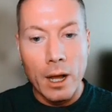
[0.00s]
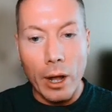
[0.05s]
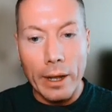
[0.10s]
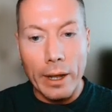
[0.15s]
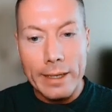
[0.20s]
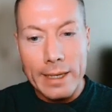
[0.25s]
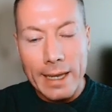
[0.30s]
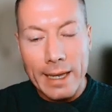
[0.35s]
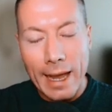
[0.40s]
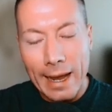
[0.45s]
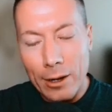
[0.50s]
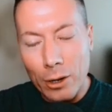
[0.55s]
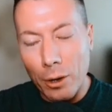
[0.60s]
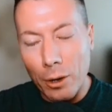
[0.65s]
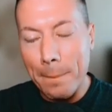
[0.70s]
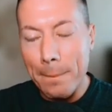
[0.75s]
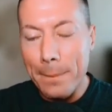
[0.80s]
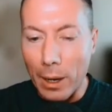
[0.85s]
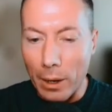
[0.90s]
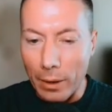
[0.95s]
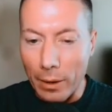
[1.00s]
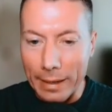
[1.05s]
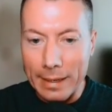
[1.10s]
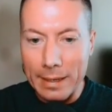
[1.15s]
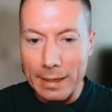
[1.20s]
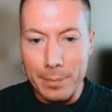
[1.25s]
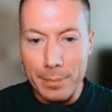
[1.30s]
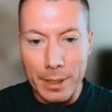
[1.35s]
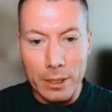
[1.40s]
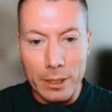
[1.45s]
I cannot buy
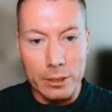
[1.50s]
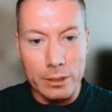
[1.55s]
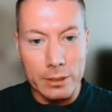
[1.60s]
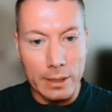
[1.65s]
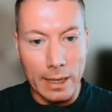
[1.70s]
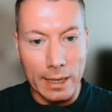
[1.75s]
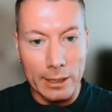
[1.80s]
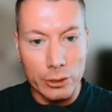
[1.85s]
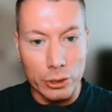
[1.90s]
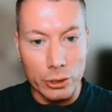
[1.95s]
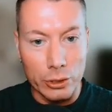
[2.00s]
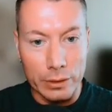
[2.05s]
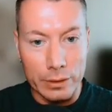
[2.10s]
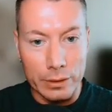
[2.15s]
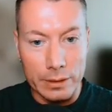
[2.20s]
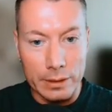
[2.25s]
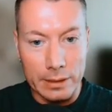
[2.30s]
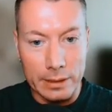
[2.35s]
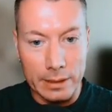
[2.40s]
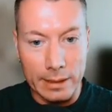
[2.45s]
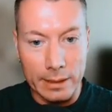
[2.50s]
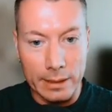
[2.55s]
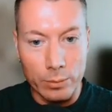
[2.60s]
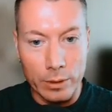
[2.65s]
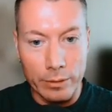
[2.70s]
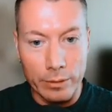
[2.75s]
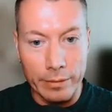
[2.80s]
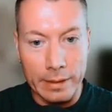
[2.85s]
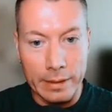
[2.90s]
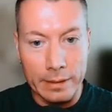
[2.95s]
it because, as you can see,
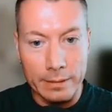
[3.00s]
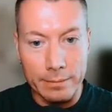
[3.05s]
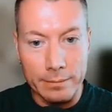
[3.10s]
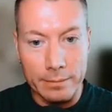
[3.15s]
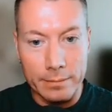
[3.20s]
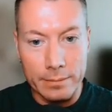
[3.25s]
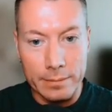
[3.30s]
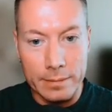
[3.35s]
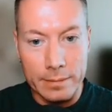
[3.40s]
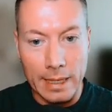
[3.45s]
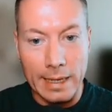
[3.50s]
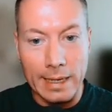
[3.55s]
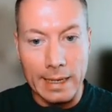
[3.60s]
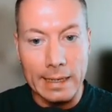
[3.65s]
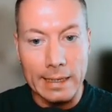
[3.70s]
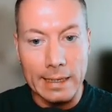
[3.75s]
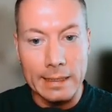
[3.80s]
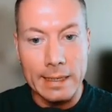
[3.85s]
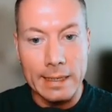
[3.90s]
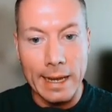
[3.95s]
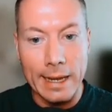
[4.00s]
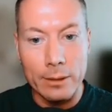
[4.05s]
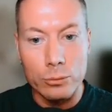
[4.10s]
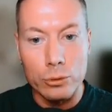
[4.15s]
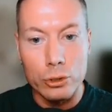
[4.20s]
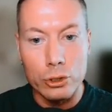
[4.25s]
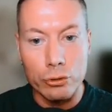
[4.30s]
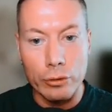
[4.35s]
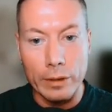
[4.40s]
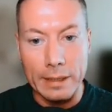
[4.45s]
we're in a daily
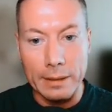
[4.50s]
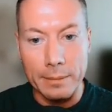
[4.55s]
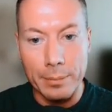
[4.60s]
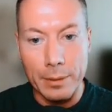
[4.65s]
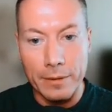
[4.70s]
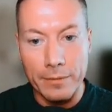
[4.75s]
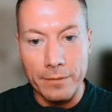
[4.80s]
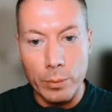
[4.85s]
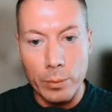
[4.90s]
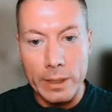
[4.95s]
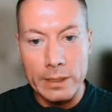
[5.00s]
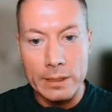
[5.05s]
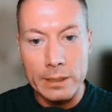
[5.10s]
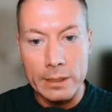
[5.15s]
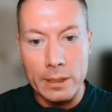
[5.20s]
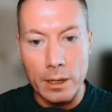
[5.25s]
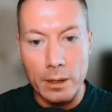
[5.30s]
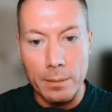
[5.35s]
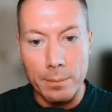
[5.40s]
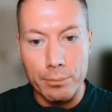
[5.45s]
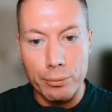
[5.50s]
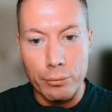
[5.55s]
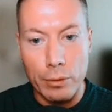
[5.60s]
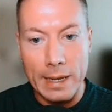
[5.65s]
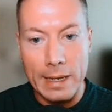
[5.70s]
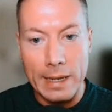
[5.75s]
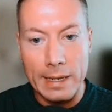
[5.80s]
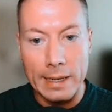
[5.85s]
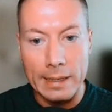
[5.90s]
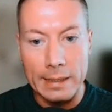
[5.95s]
downtrend. But if we start
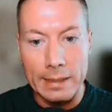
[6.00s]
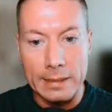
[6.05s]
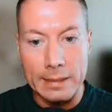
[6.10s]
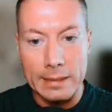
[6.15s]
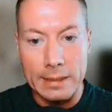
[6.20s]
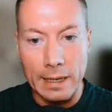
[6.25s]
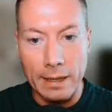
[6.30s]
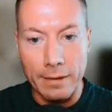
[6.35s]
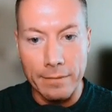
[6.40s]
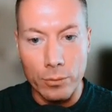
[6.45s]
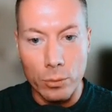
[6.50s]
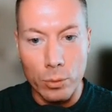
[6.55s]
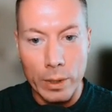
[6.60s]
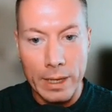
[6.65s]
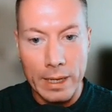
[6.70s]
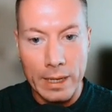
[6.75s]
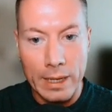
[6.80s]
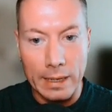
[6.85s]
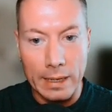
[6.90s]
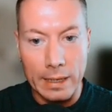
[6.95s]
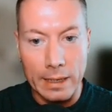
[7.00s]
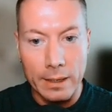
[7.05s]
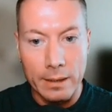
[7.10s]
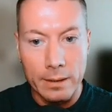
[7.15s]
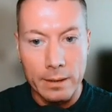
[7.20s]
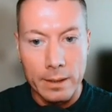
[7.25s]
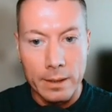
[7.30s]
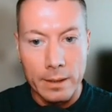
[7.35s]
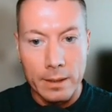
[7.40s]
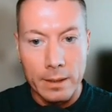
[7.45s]
breaking this level here,
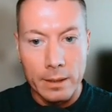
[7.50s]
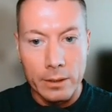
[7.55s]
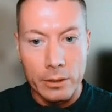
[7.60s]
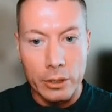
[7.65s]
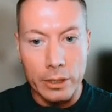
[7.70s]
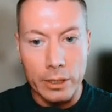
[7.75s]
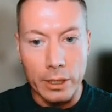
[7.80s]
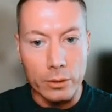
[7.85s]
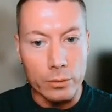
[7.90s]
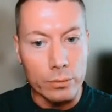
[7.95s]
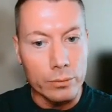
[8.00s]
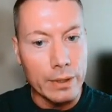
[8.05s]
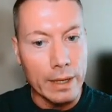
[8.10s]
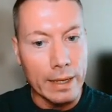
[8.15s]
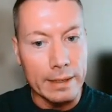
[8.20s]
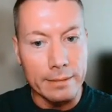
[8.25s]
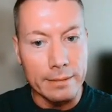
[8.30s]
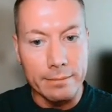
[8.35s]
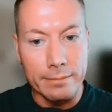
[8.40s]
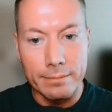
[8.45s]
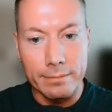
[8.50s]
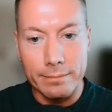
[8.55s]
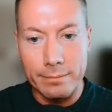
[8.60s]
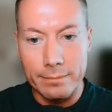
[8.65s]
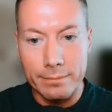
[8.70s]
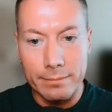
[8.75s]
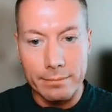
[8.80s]
you know, then